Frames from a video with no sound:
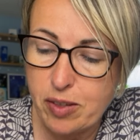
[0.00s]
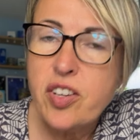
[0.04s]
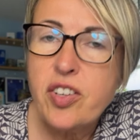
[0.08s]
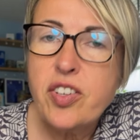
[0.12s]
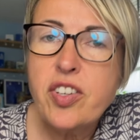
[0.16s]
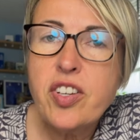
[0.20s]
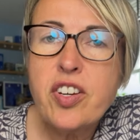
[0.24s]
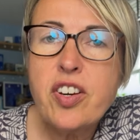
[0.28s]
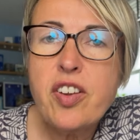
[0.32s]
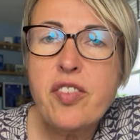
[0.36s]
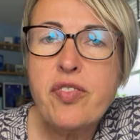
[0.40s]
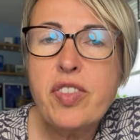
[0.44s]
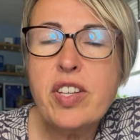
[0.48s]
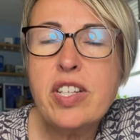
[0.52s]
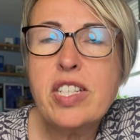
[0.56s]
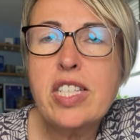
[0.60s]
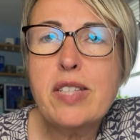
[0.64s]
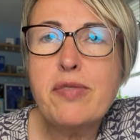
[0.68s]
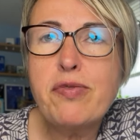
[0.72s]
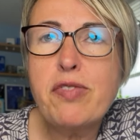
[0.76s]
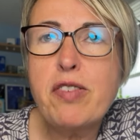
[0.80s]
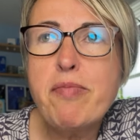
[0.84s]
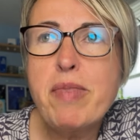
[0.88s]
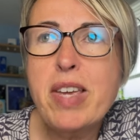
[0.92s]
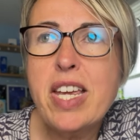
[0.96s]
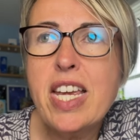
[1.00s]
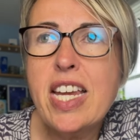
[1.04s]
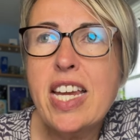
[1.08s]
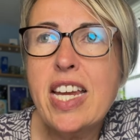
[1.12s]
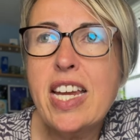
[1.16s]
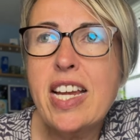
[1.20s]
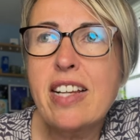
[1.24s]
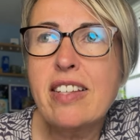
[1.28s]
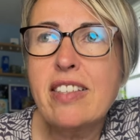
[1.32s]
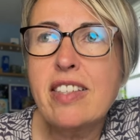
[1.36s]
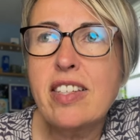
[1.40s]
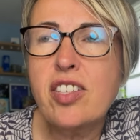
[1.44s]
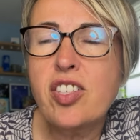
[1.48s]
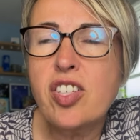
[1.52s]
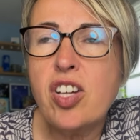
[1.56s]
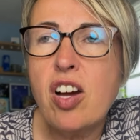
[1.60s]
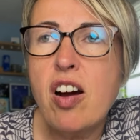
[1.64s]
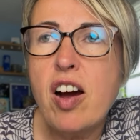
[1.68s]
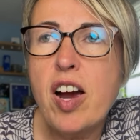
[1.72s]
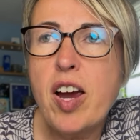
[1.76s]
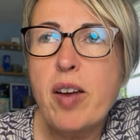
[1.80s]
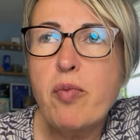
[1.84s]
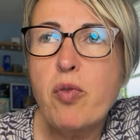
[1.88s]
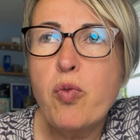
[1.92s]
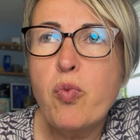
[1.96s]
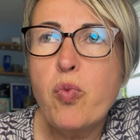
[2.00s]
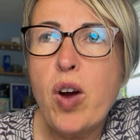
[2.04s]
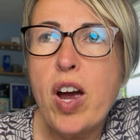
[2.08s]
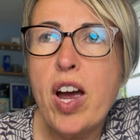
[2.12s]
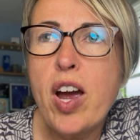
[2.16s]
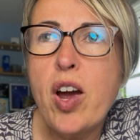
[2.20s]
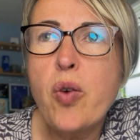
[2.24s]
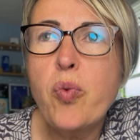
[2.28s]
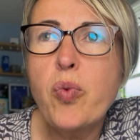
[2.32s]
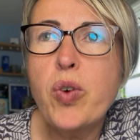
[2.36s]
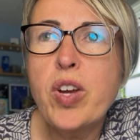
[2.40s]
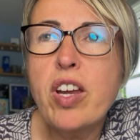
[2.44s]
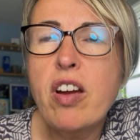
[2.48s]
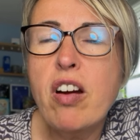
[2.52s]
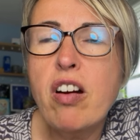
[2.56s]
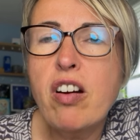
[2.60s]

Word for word: But, you know, this for me is a time where we